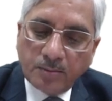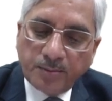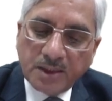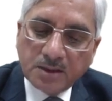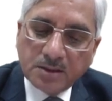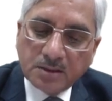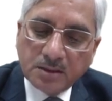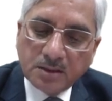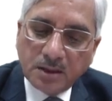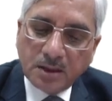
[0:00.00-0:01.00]
plus
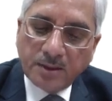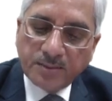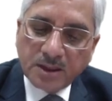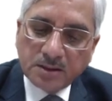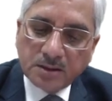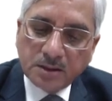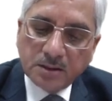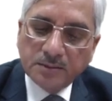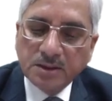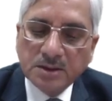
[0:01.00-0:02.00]
lambda c.
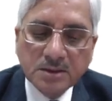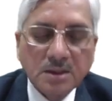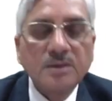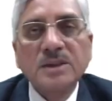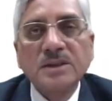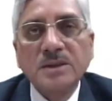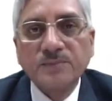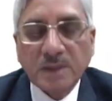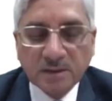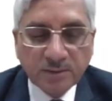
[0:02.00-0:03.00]
This is the equation
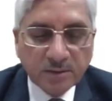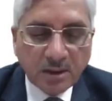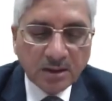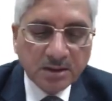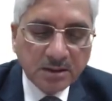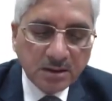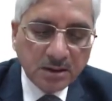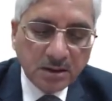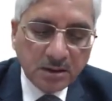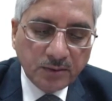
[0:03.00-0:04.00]
for neutron
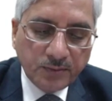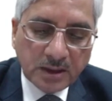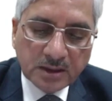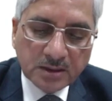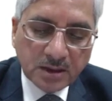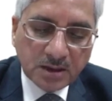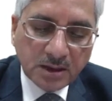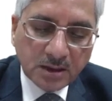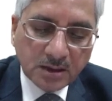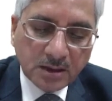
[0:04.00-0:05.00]
density. We
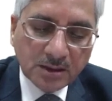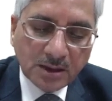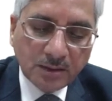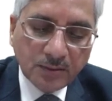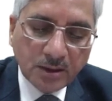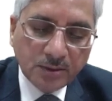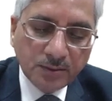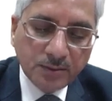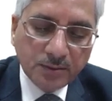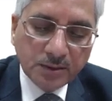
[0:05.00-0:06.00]
consider eta equal
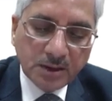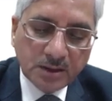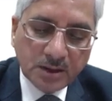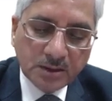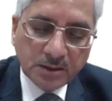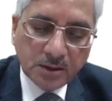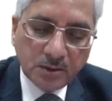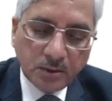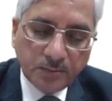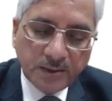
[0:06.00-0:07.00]
to eta
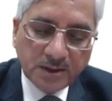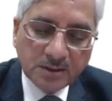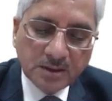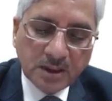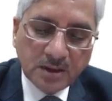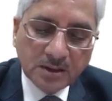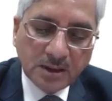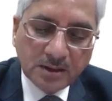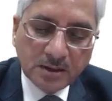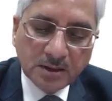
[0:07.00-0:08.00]
0 plus delta
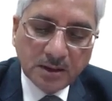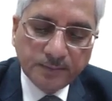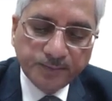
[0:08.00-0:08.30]
eta,